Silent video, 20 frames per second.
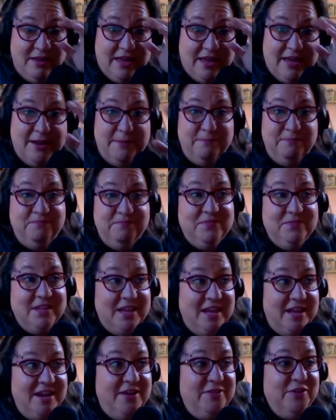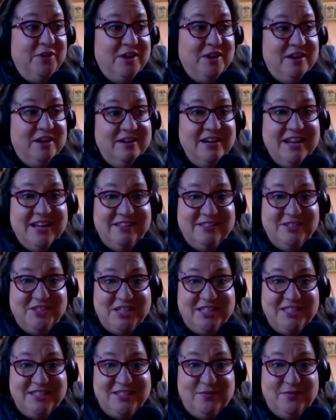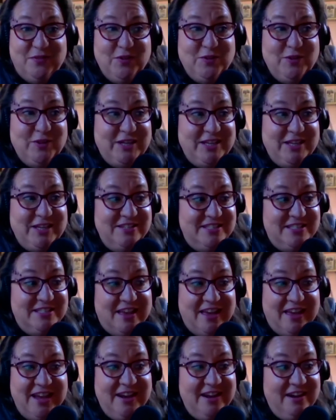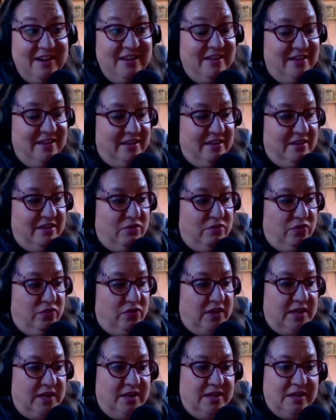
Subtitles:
Another car analogy is if you look inside the